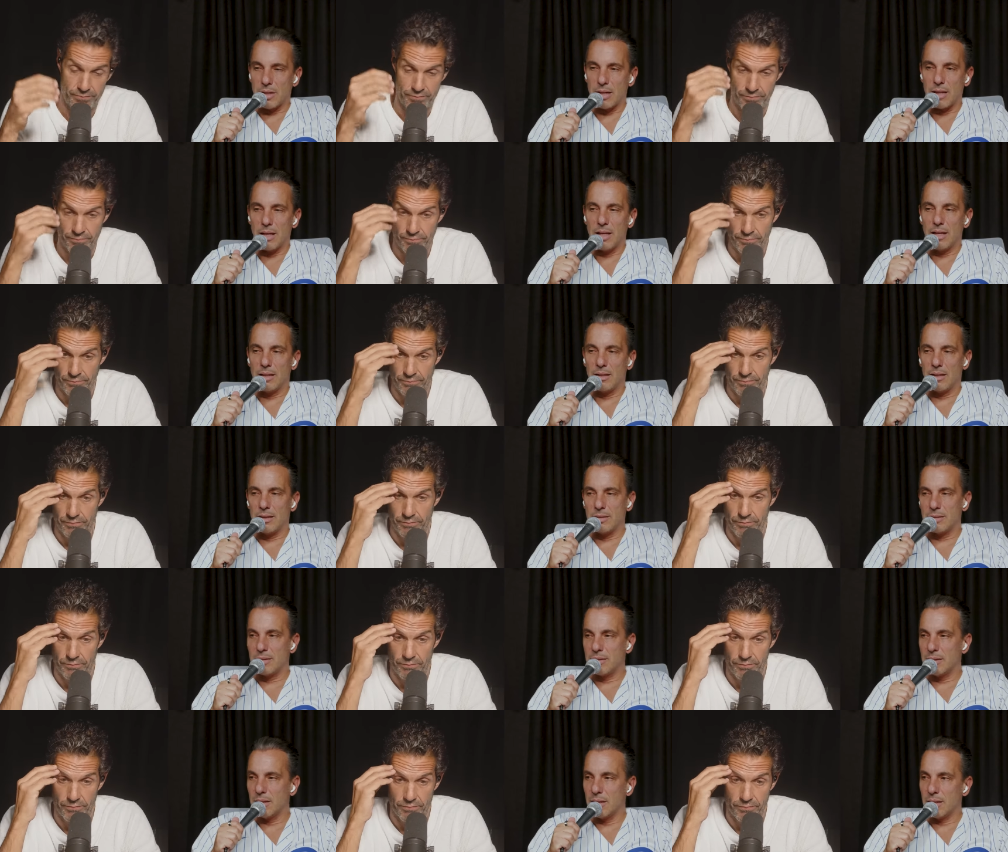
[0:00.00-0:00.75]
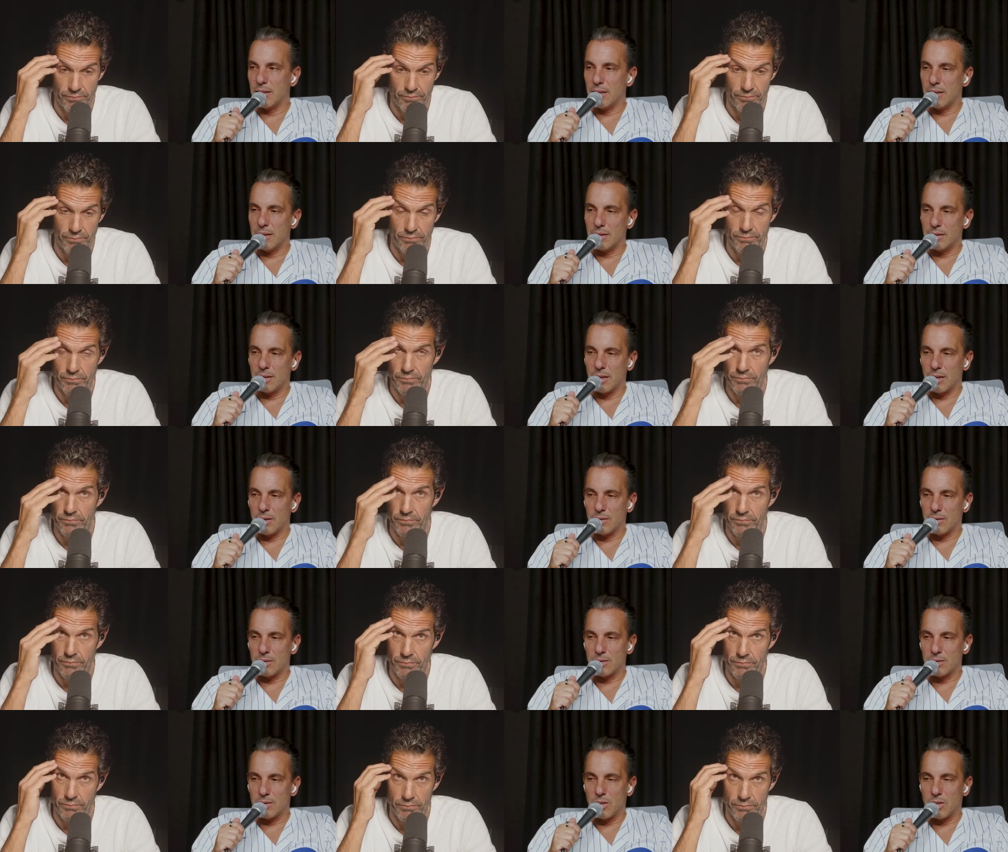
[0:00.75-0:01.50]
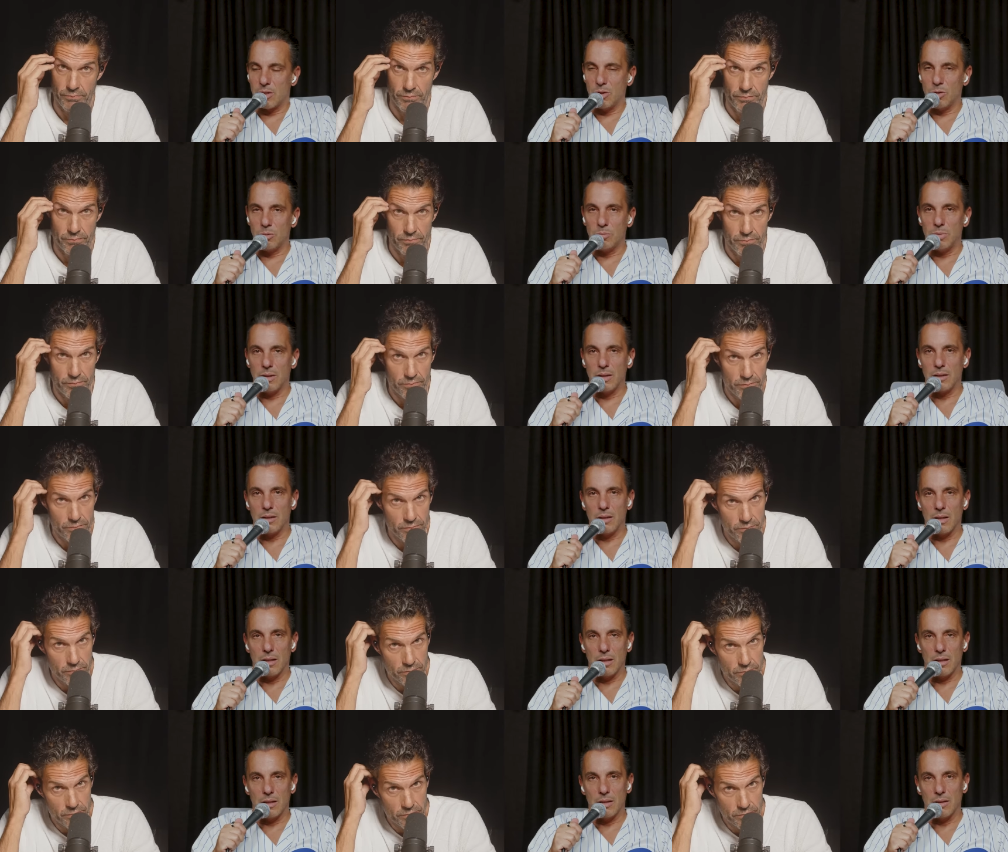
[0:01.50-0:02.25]
Speaker 1: I had this, uh, you know, this
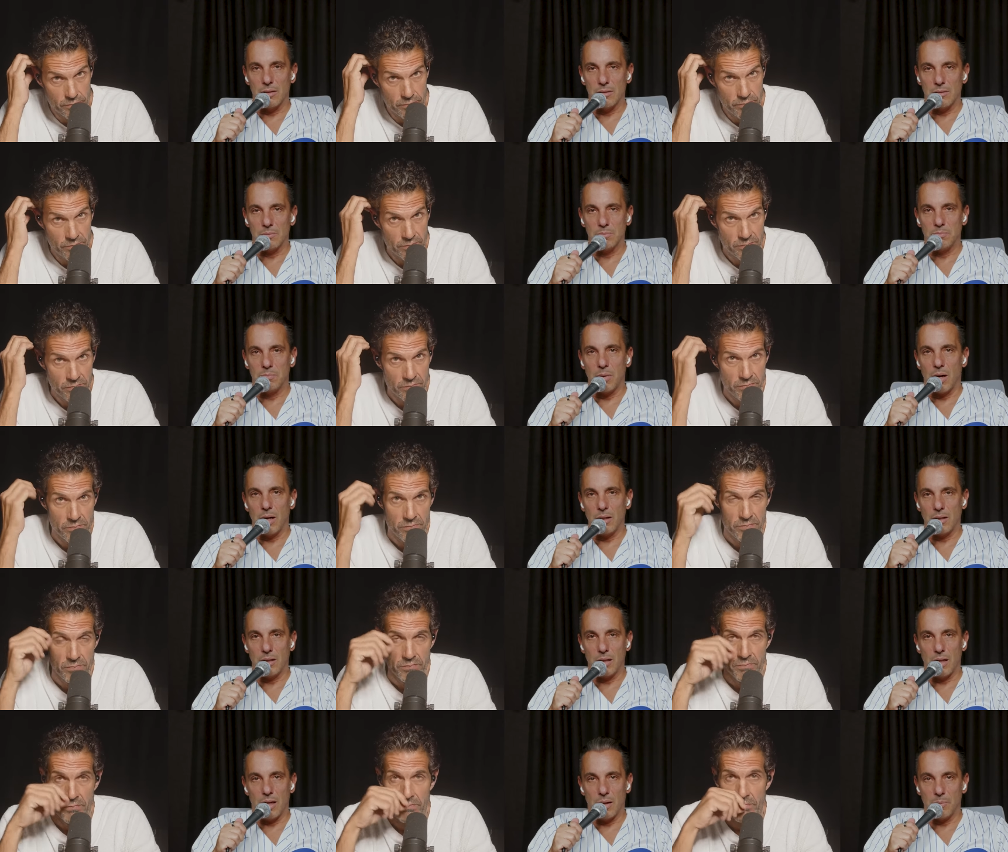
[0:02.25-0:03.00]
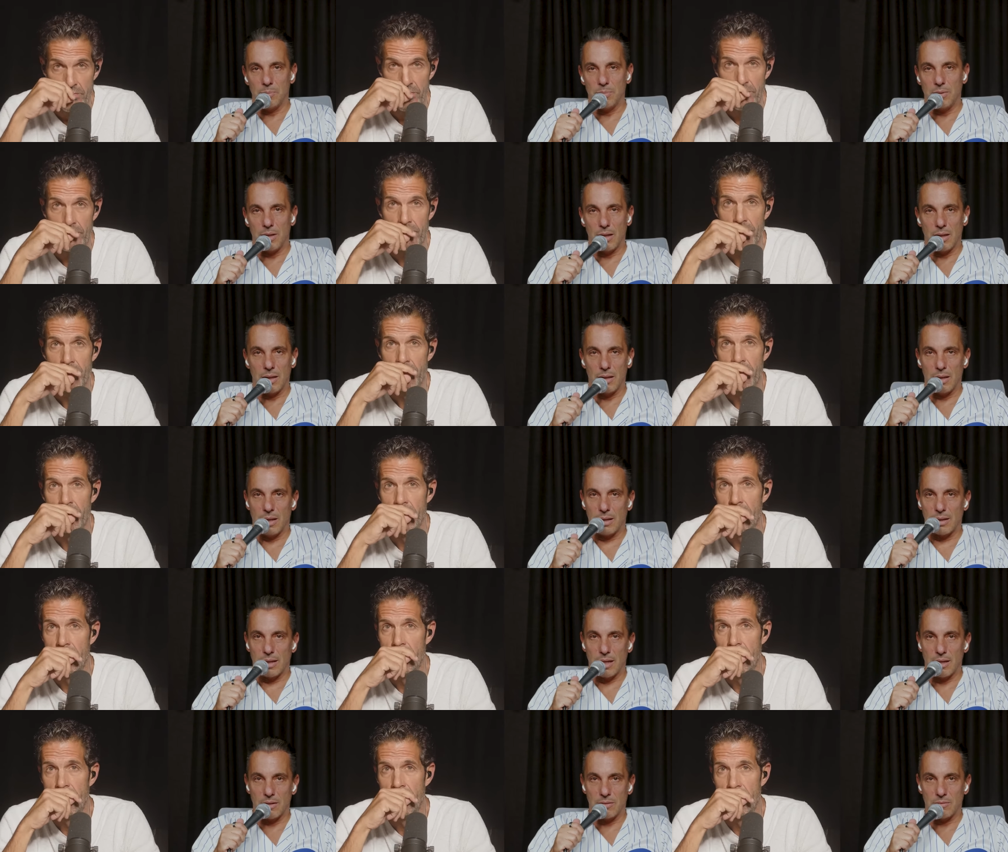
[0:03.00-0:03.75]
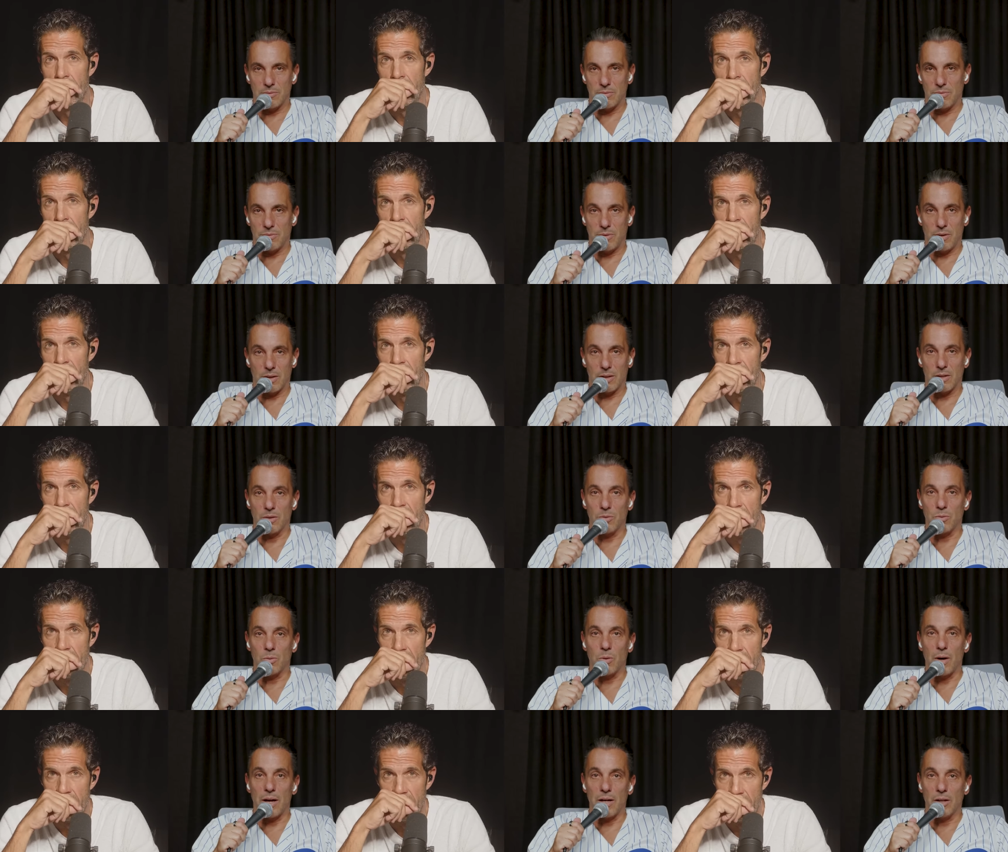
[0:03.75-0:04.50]
Cuban uh, button up that I got
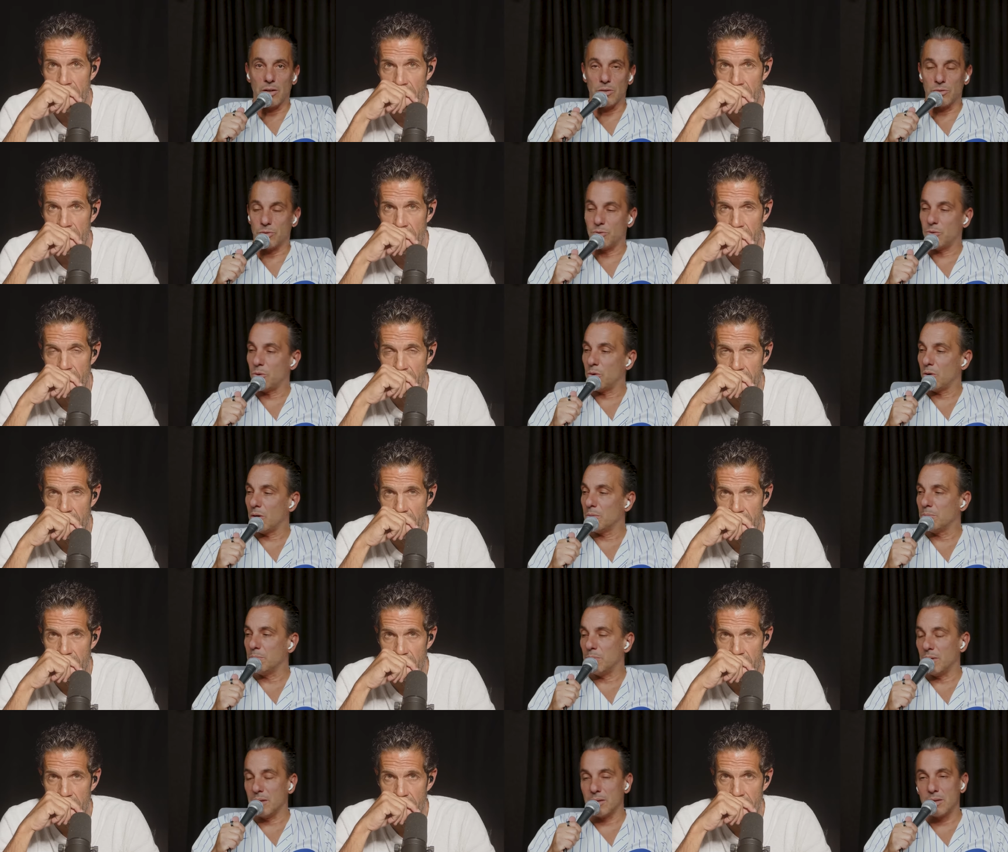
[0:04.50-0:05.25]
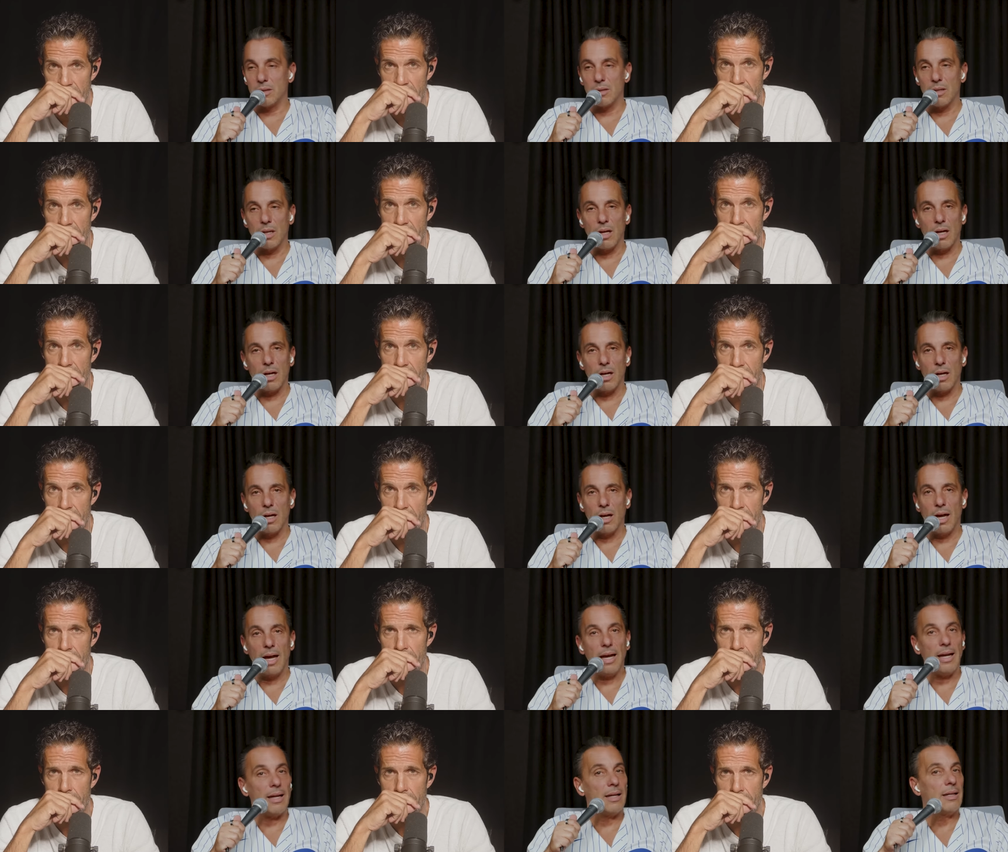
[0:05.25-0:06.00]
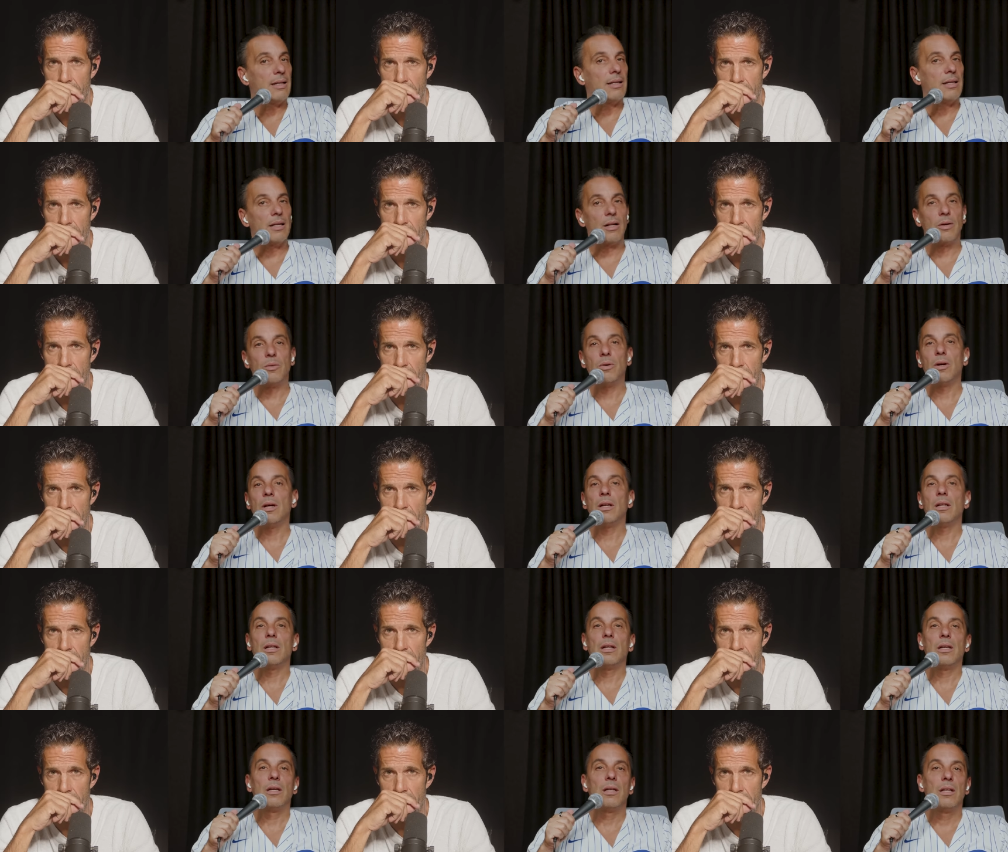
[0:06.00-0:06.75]
fucking railed for. But uh, hey, you know
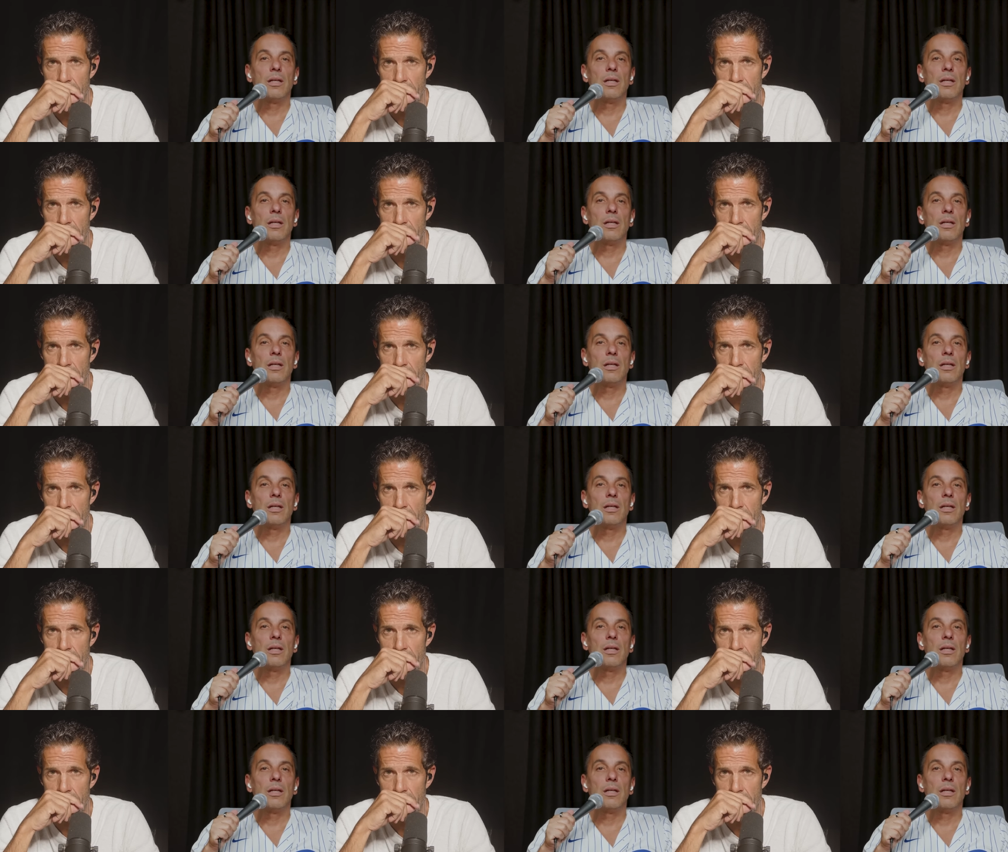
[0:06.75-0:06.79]
what?